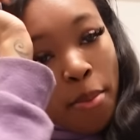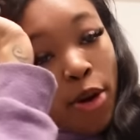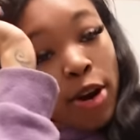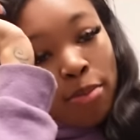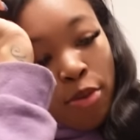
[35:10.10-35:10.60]

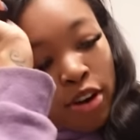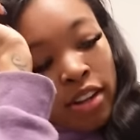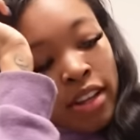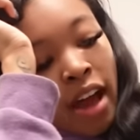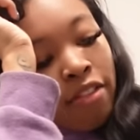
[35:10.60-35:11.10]
more
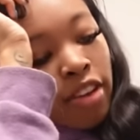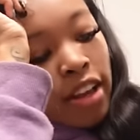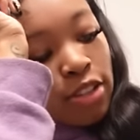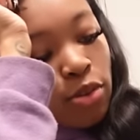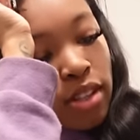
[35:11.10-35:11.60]
importantly I feel
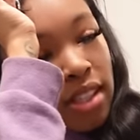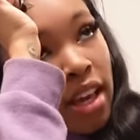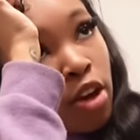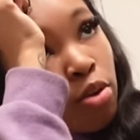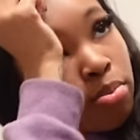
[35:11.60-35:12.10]
like it's going
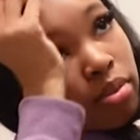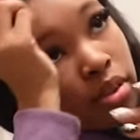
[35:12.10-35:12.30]
to help